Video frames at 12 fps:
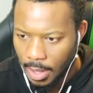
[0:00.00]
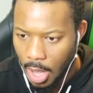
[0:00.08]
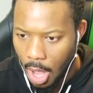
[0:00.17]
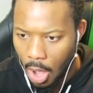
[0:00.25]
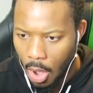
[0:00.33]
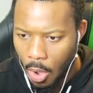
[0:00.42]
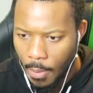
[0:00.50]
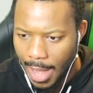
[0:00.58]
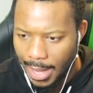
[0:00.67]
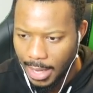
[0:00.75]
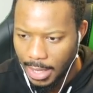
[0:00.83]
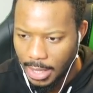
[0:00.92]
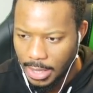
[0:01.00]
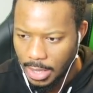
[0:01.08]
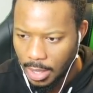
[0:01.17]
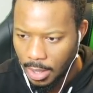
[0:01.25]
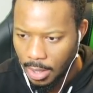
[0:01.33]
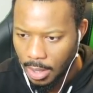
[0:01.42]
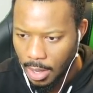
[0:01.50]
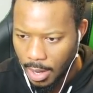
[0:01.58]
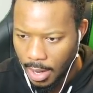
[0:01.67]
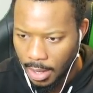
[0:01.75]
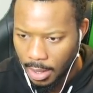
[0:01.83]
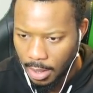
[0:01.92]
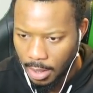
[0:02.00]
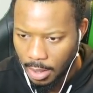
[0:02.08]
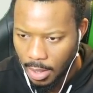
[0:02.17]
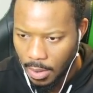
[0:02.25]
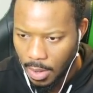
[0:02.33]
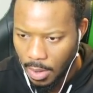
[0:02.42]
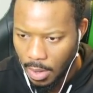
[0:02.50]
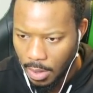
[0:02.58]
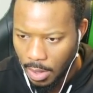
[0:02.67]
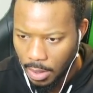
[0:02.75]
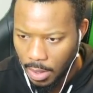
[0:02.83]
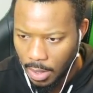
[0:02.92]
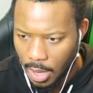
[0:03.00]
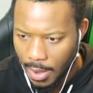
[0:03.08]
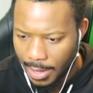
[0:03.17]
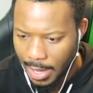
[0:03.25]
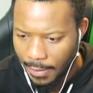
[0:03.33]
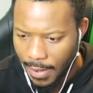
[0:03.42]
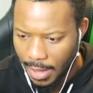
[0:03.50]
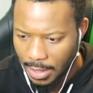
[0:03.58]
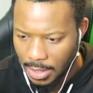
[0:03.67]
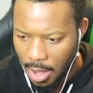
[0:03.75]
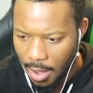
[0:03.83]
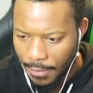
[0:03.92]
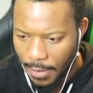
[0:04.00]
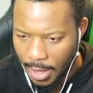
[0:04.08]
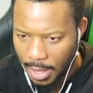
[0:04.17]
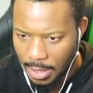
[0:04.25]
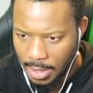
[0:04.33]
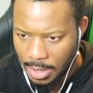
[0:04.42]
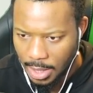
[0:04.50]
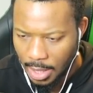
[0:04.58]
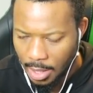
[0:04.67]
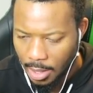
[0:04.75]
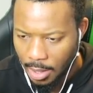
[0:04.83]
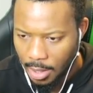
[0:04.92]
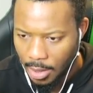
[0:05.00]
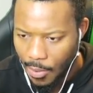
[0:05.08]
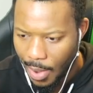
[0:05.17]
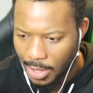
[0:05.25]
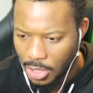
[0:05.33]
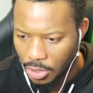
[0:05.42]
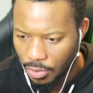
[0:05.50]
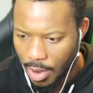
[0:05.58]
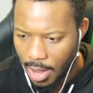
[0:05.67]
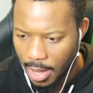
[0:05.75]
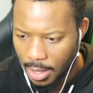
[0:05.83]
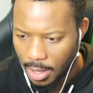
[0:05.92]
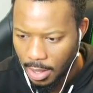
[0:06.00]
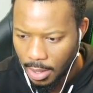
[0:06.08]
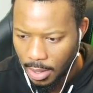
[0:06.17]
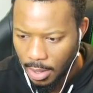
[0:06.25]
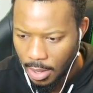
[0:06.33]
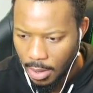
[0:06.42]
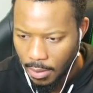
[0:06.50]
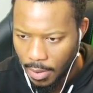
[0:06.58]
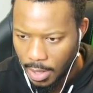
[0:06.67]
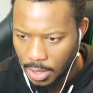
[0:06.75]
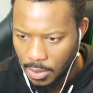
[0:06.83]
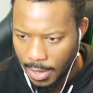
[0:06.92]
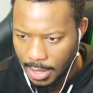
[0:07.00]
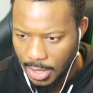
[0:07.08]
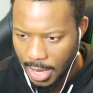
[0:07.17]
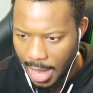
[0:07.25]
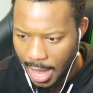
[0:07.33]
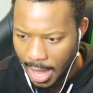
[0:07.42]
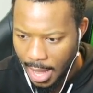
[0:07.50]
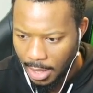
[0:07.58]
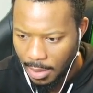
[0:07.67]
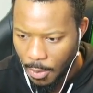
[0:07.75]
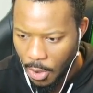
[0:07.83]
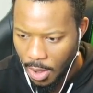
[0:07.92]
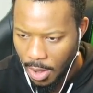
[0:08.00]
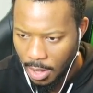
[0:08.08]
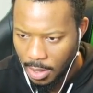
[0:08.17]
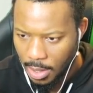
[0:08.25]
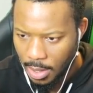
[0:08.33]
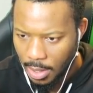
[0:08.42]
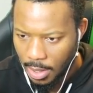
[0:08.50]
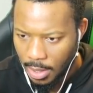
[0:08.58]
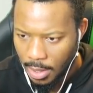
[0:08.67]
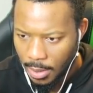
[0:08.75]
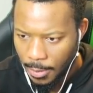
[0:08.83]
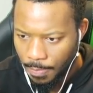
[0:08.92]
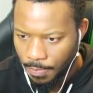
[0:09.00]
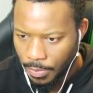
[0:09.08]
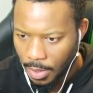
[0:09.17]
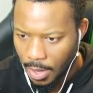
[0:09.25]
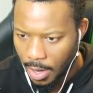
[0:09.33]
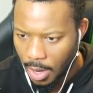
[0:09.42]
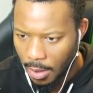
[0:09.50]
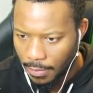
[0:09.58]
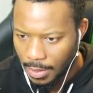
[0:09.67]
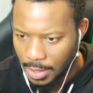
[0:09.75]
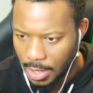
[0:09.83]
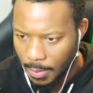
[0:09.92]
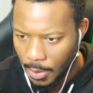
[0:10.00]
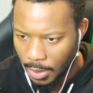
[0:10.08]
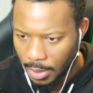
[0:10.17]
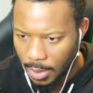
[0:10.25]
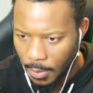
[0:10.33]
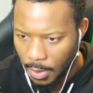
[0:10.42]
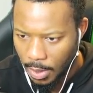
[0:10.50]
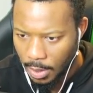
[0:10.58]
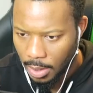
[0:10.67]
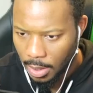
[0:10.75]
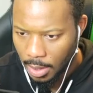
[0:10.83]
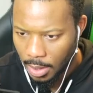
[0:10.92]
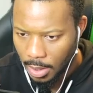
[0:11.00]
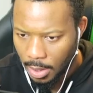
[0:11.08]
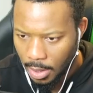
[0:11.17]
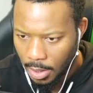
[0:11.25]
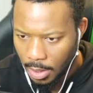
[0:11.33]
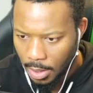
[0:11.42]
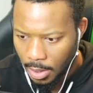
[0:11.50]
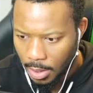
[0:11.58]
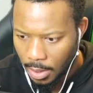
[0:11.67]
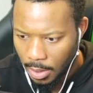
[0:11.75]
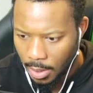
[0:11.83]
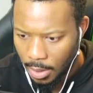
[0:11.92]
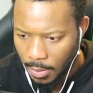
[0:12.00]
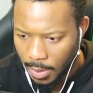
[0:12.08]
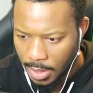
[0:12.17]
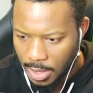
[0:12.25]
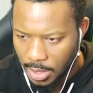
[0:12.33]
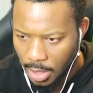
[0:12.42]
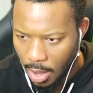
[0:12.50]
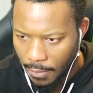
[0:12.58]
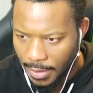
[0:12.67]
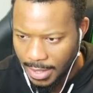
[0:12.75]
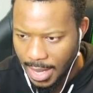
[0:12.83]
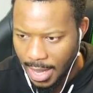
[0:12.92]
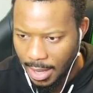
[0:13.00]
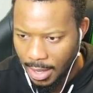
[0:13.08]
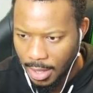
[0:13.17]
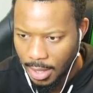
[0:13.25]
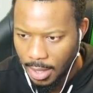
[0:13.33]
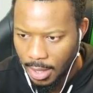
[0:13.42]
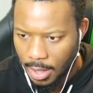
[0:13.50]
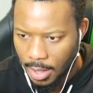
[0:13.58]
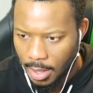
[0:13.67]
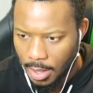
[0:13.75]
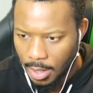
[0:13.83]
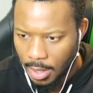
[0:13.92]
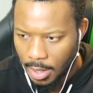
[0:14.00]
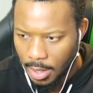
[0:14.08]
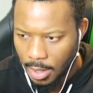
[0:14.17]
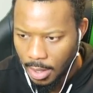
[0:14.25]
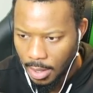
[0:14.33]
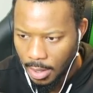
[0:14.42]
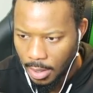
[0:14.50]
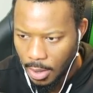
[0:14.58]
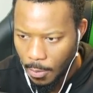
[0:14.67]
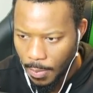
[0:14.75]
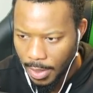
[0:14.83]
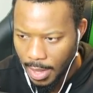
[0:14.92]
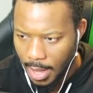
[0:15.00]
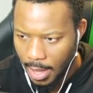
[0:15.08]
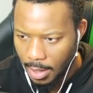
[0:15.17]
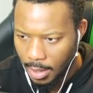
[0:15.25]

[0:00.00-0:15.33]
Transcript: Oh my goodness. Alright, go, go, go, go, go, go. I need to find this office. Quick, just run. Run as quick as you can. Come on. All right, office. Come on, come on. All right, where's this office at? Open that.